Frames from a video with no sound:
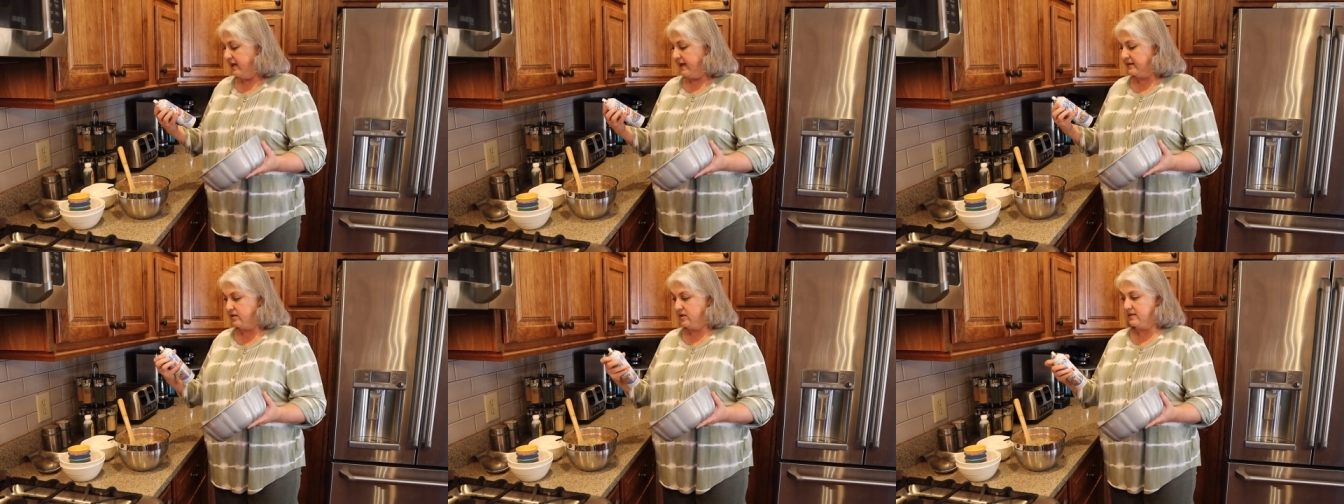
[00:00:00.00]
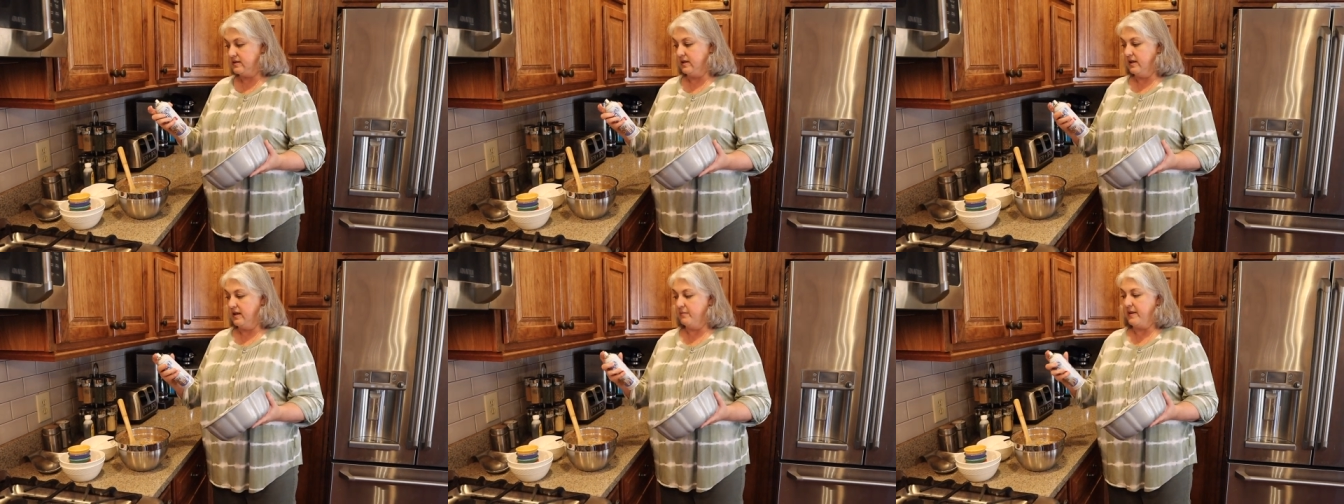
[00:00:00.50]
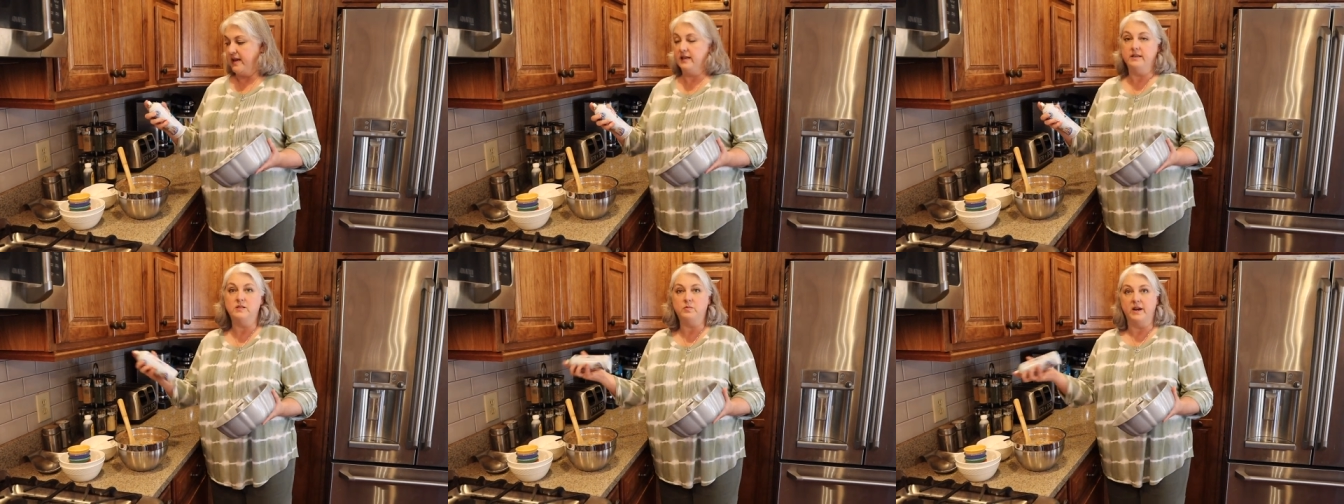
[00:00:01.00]
It's just a, a
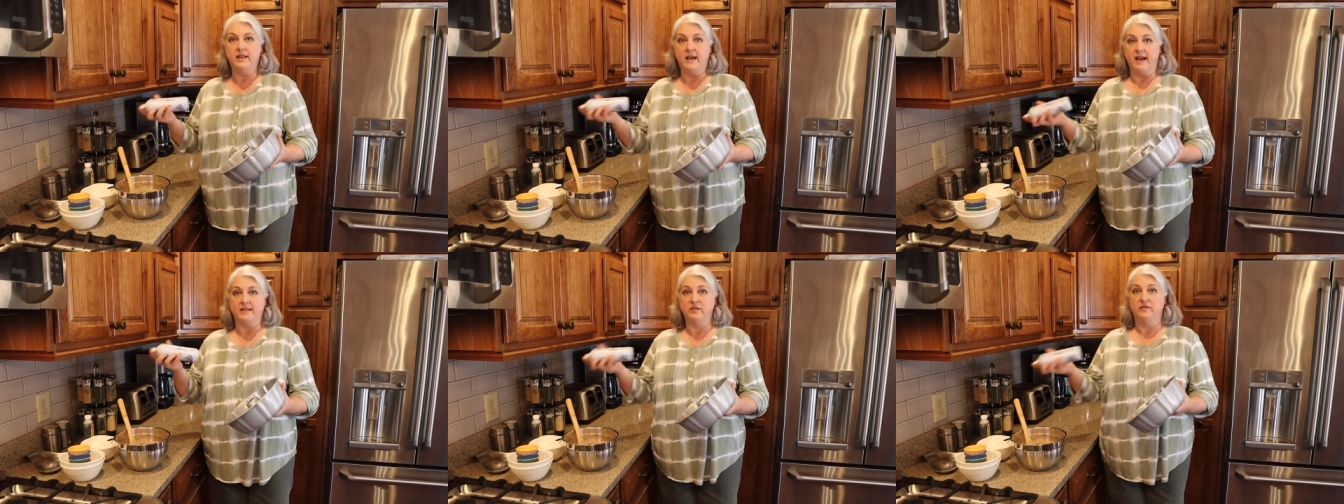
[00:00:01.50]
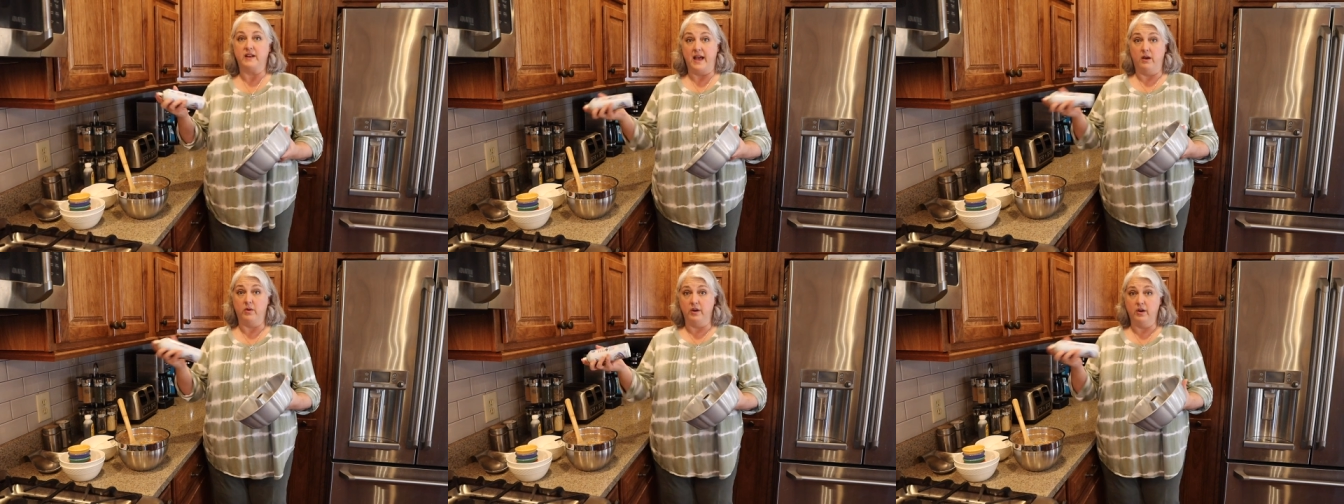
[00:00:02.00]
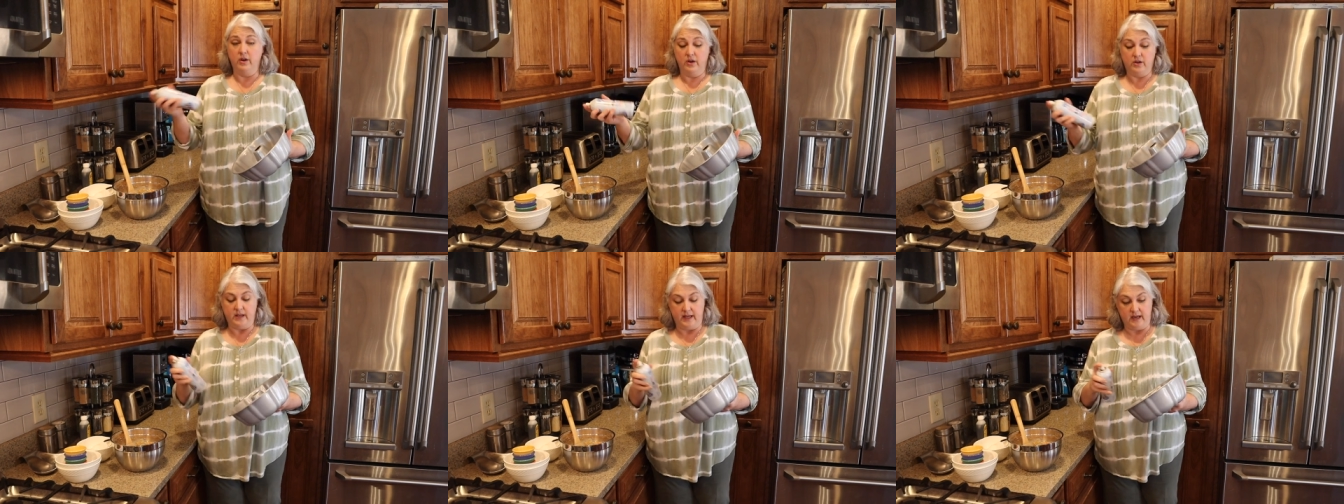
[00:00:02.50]
baking spray that has flour
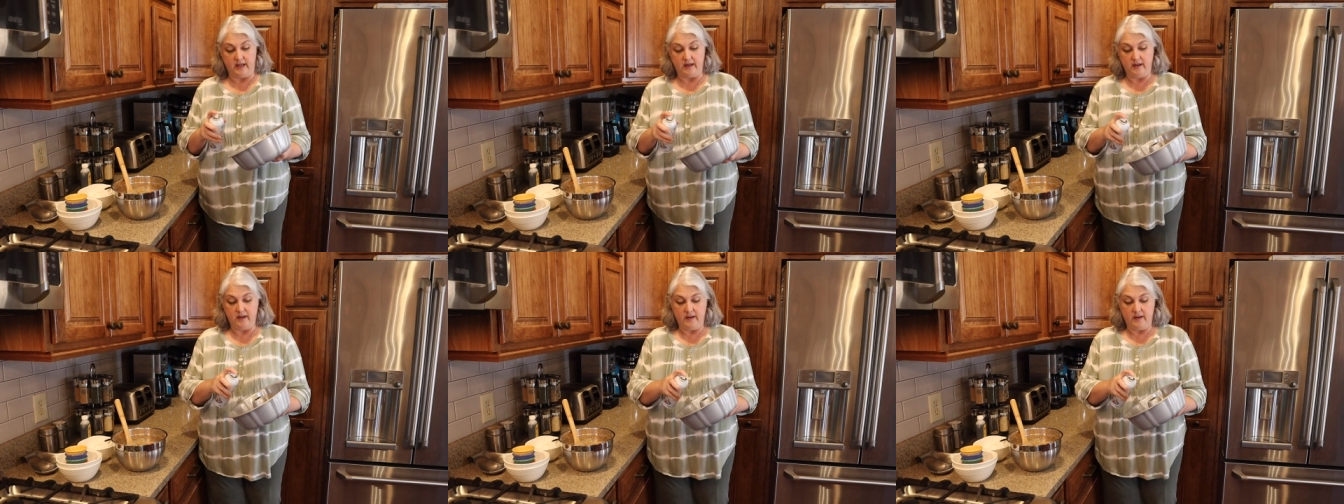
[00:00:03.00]
in it.